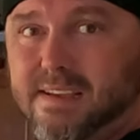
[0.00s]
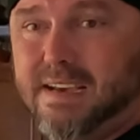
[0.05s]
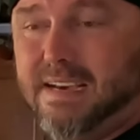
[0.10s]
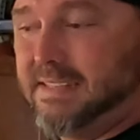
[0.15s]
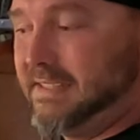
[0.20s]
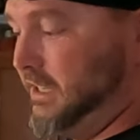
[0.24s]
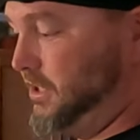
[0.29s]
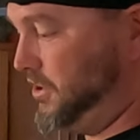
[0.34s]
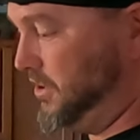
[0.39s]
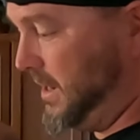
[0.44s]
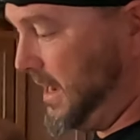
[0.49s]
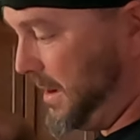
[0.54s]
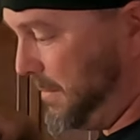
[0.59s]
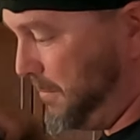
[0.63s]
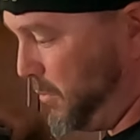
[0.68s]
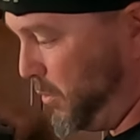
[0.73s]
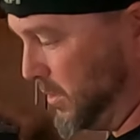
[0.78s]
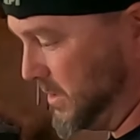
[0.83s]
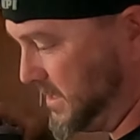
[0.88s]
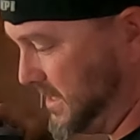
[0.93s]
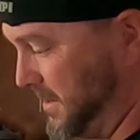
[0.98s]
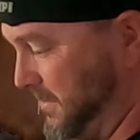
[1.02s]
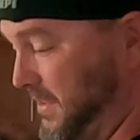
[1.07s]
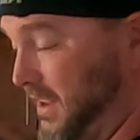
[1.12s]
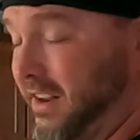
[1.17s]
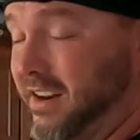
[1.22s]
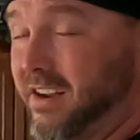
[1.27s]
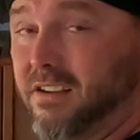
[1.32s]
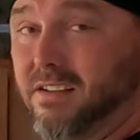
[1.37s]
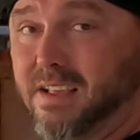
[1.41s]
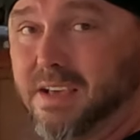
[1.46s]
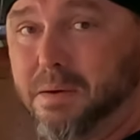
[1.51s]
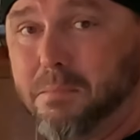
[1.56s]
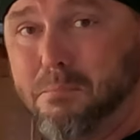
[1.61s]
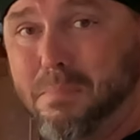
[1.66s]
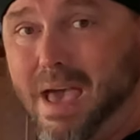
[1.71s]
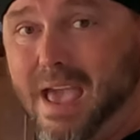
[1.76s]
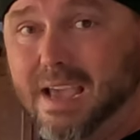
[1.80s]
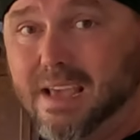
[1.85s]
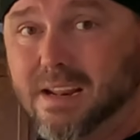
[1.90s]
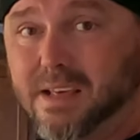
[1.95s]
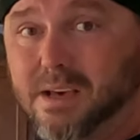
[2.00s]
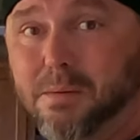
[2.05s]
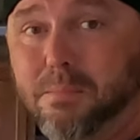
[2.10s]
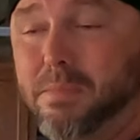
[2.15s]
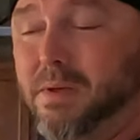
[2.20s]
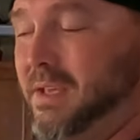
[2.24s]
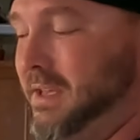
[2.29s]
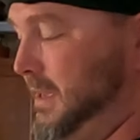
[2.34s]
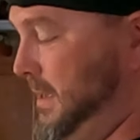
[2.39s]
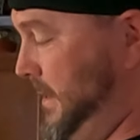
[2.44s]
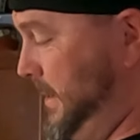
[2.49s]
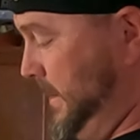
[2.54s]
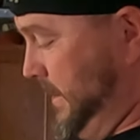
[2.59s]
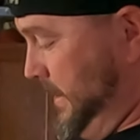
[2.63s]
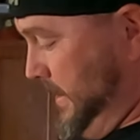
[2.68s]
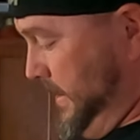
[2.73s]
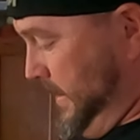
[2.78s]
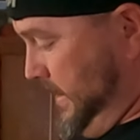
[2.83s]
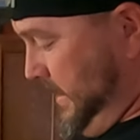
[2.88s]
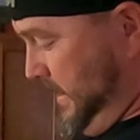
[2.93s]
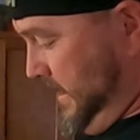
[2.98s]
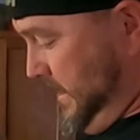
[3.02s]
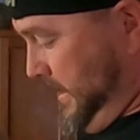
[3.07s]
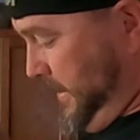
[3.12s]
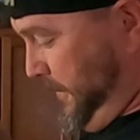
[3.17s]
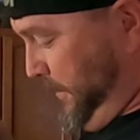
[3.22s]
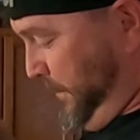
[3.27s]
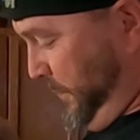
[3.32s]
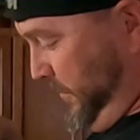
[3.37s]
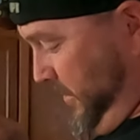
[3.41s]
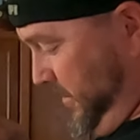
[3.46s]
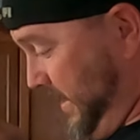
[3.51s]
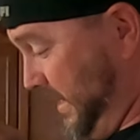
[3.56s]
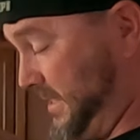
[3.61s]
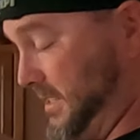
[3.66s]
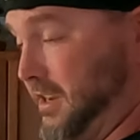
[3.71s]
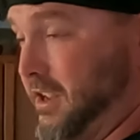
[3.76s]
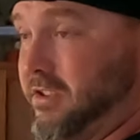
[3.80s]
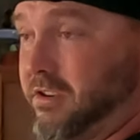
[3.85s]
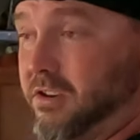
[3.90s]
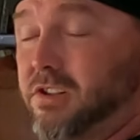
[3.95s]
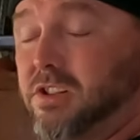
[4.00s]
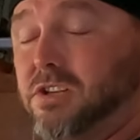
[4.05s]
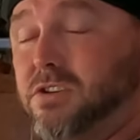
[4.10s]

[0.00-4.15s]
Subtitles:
unless you got more stuff down here that can back it up. That's another